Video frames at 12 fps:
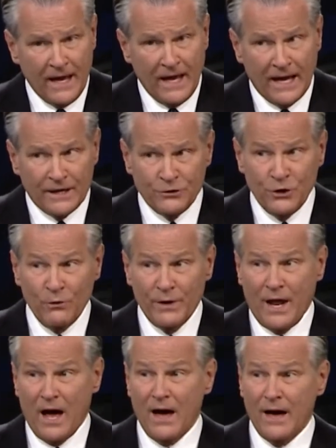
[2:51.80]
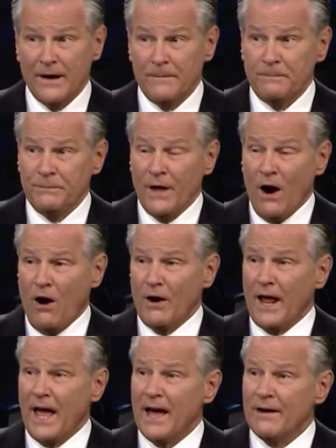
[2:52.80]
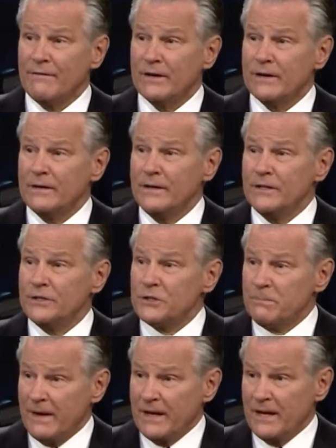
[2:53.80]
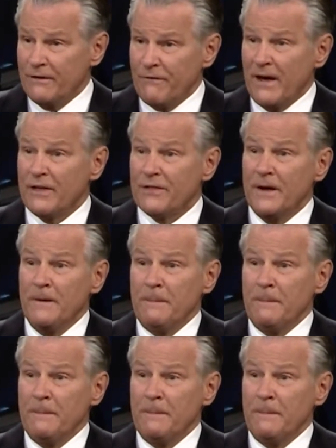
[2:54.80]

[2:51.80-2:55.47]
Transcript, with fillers: and you and I are to have a speaking faith.